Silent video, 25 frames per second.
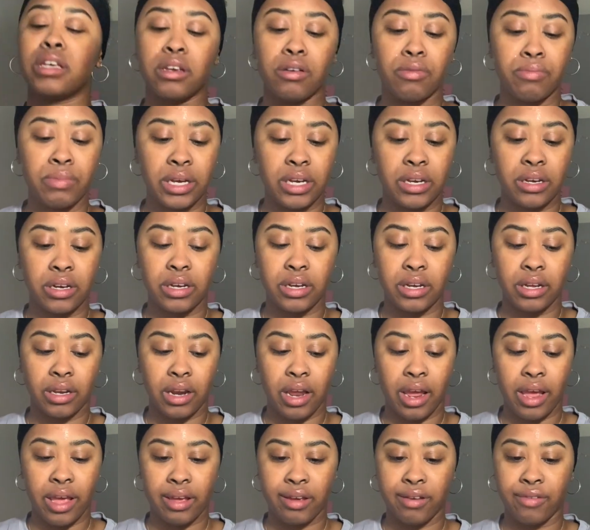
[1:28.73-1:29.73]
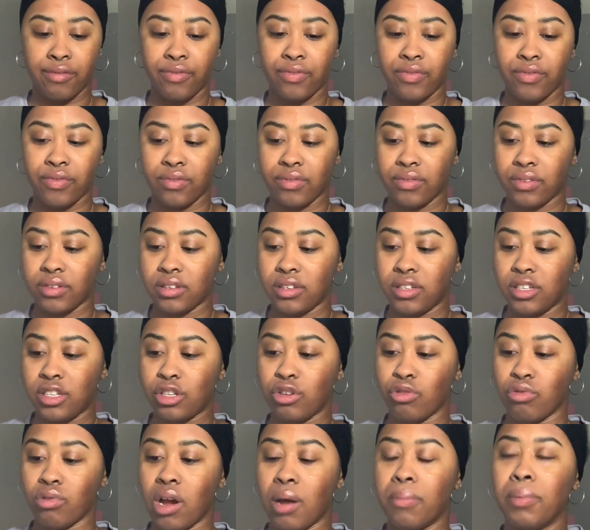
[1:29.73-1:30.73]
Oh my God, I have
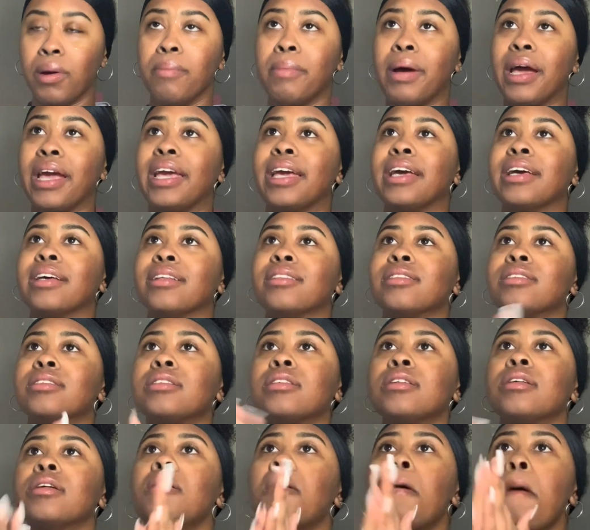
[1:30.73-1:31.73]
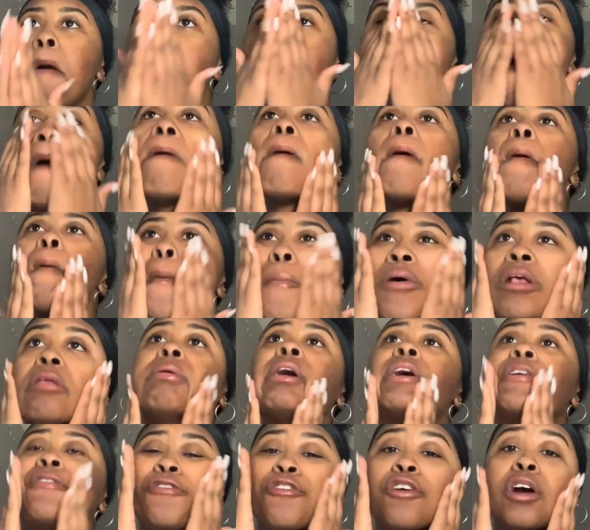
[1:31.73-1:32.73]
scrub on my hands with
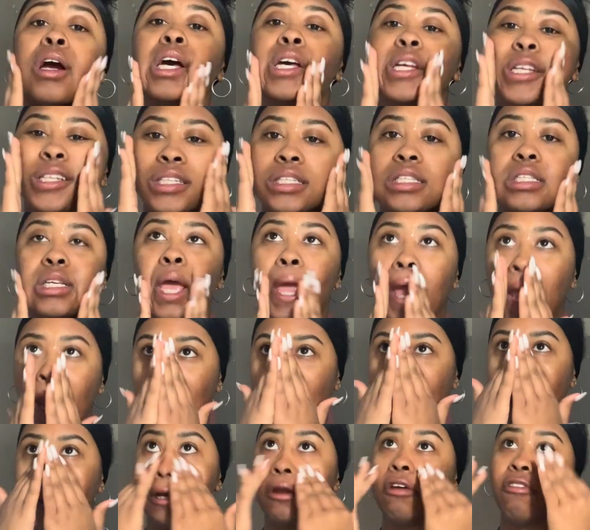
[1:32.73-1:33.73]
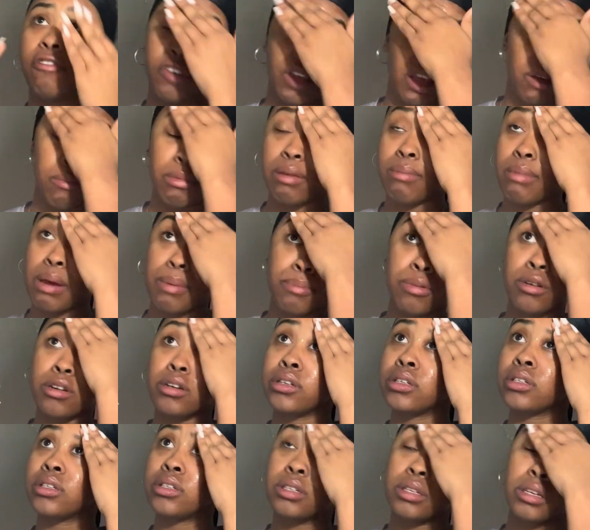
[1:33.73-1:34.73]
my friends and family
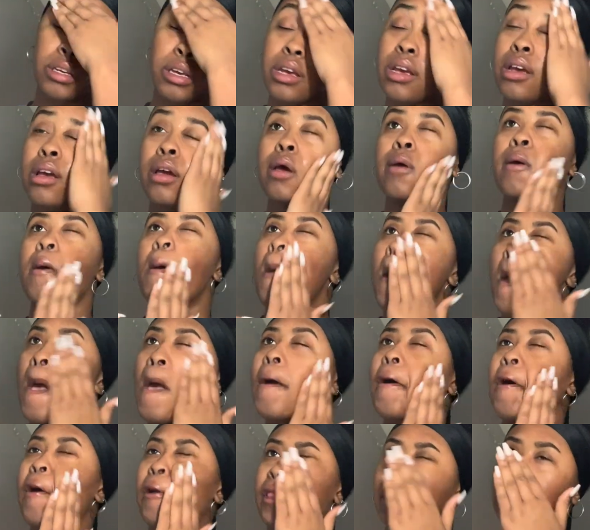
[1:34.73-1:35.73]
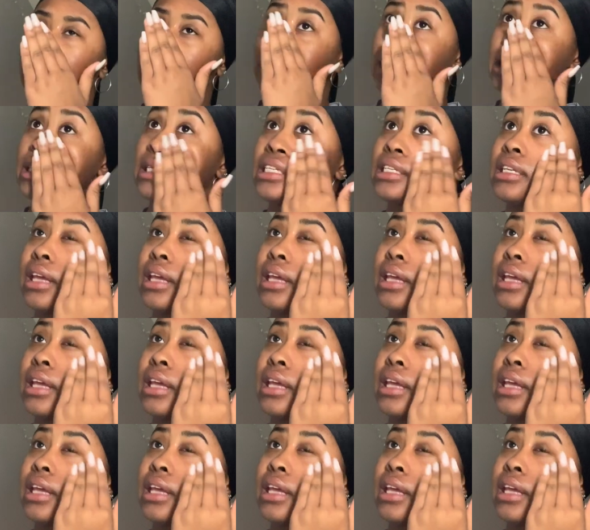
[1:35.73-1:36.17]
members at this